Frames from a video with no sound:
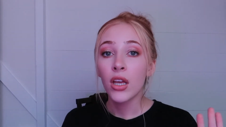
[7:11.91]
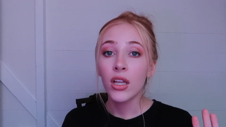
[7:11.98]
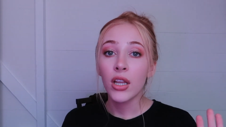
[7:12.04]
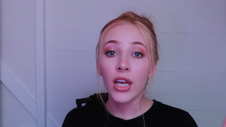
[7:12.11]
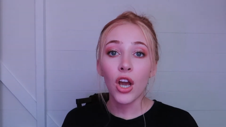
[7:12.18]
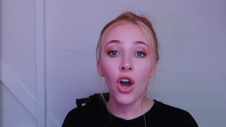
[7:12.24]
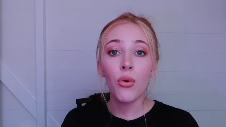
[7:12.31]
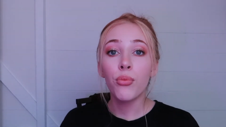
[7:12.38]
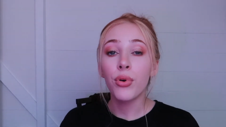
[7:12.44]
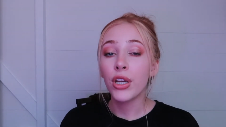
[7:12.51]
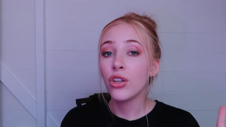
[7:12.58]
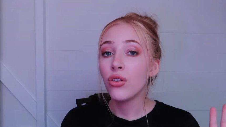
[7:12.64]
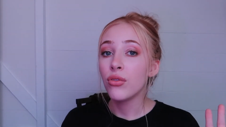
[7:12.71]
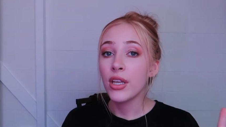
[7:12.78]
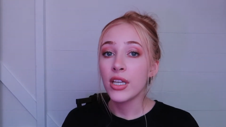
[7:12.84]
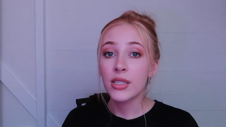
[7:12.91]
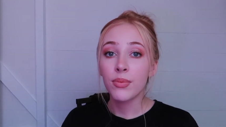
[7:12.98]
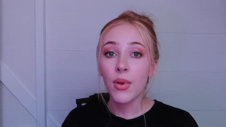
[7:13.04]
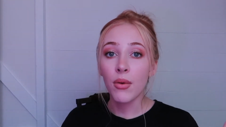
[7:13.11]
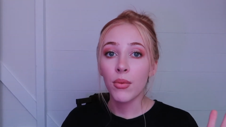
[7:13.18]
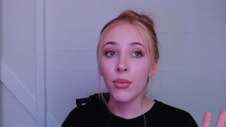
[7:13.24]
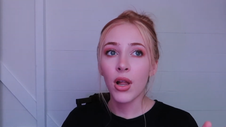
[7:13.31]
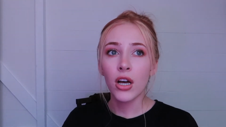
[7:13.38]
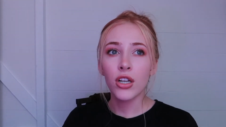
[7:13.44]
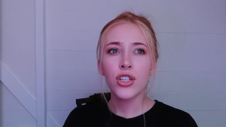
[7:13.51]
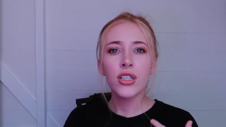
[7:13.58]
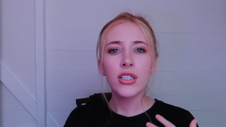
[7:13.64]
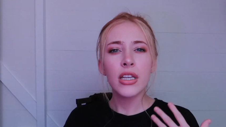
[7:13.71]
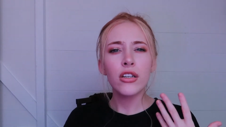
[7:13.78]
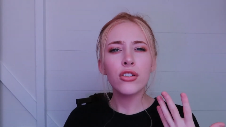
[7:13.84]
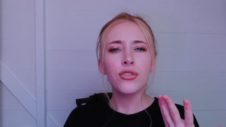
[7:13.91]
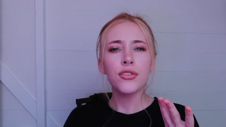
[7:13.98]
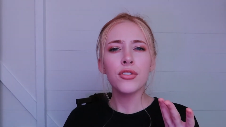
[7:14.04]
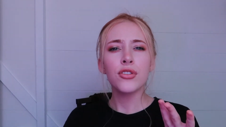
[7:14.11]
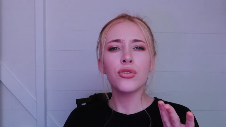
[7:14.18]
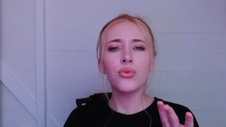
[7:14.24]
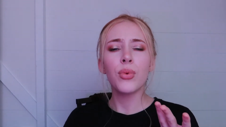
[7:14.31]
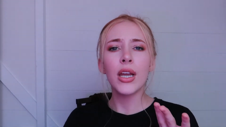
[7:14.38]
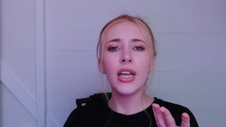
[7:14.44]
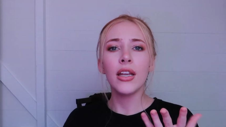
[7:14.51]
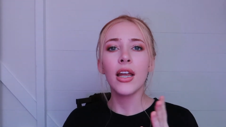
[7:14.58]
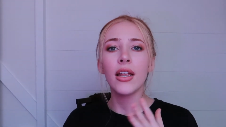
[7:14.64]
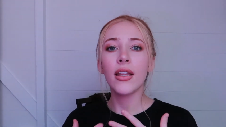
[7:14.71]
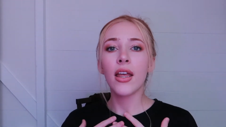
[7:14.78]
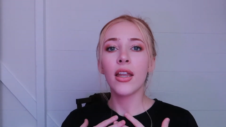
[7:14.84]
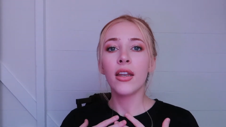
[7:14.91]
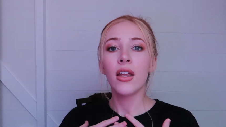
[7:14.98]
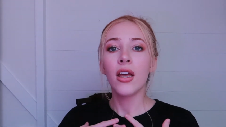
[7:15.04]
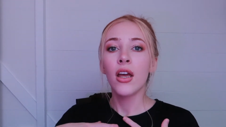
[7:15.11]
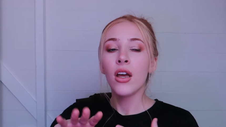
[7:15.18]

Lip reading: like I'll bring you this, blah blah blah. Just like so sweet. And then